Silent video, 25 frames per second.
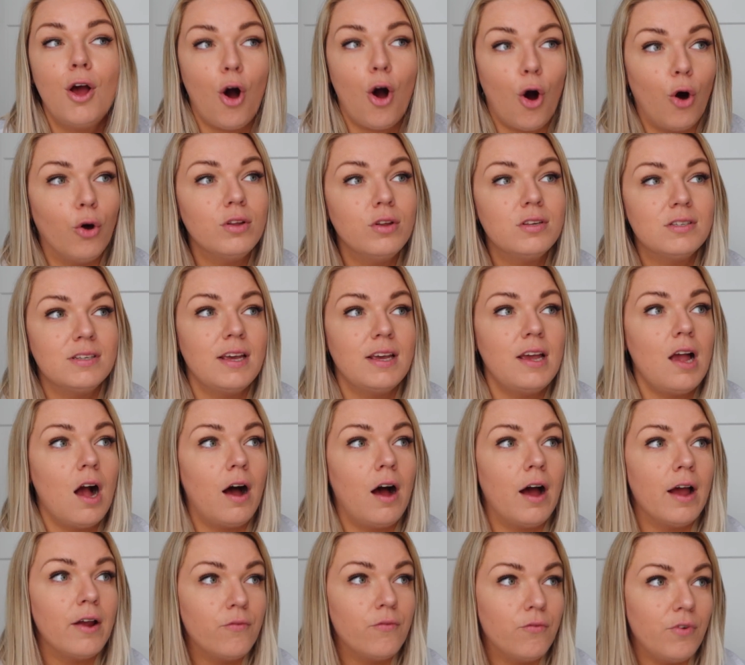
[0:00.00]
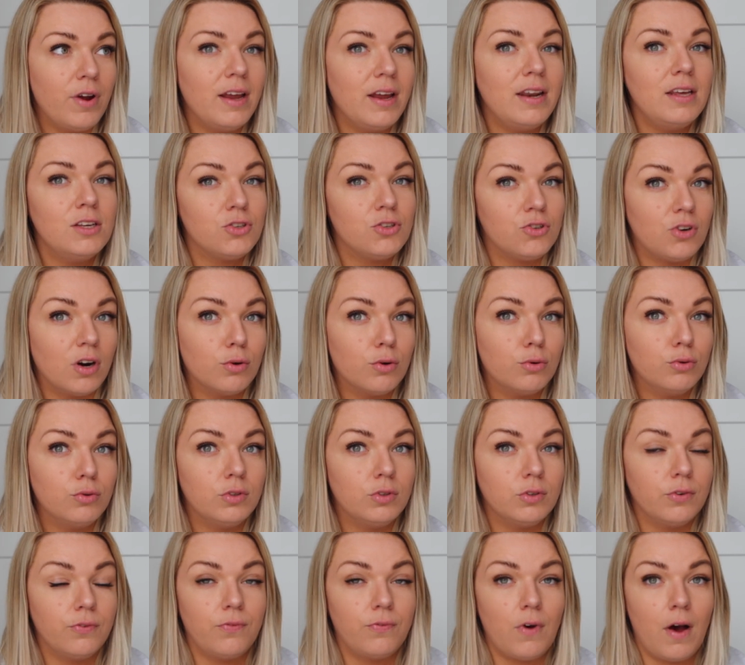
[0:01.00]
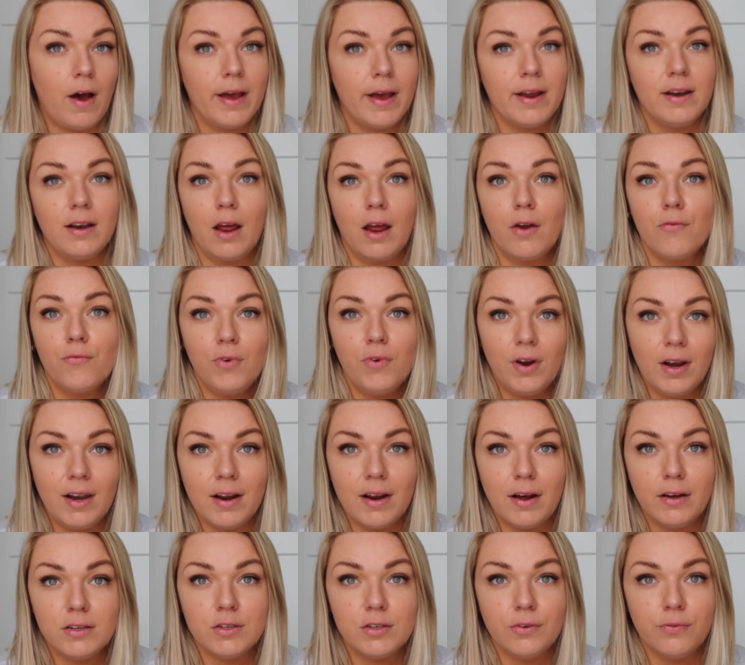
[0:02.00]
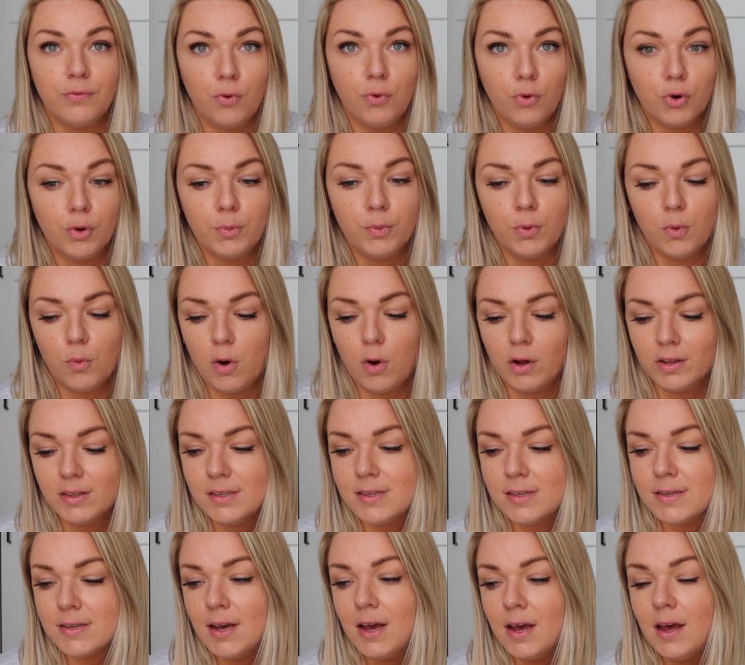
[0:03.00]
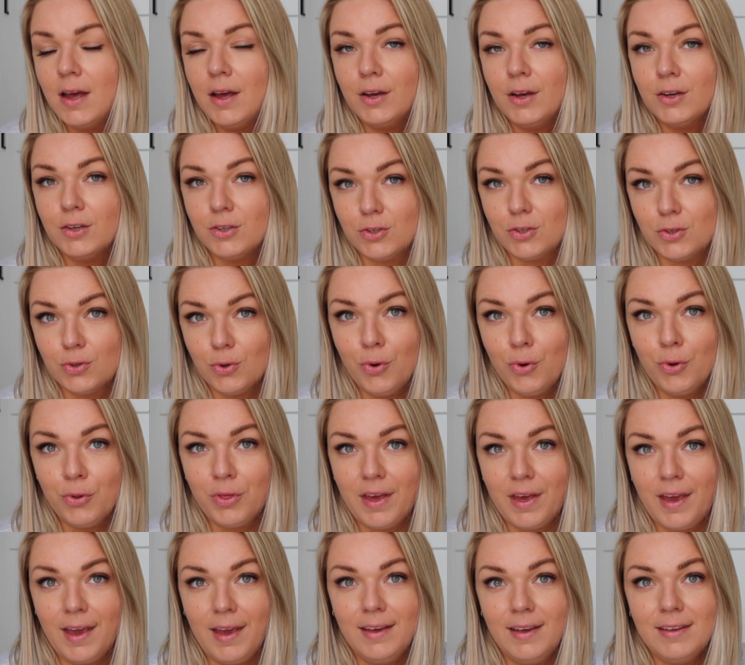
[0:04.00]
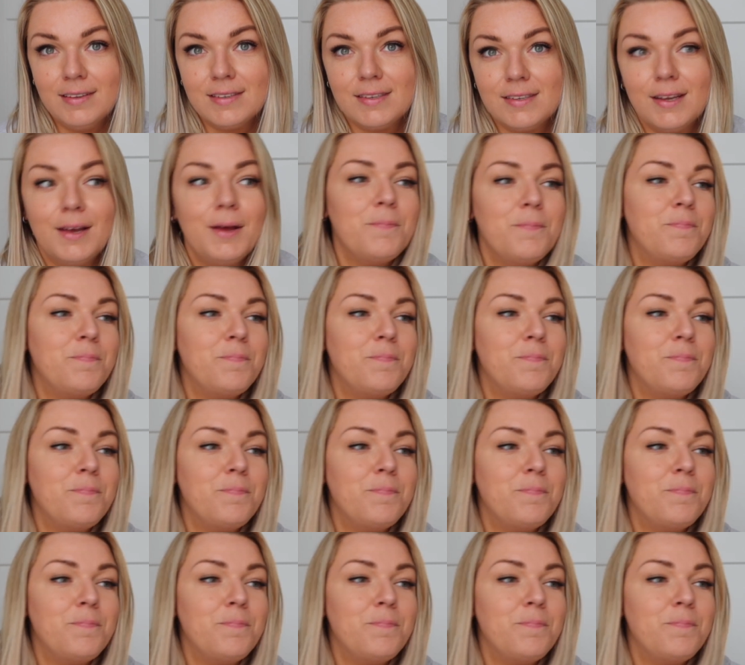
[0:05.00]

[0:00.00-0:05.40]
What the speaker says: Honestly, I really struggled to find like really nice affordable ones. Saw these.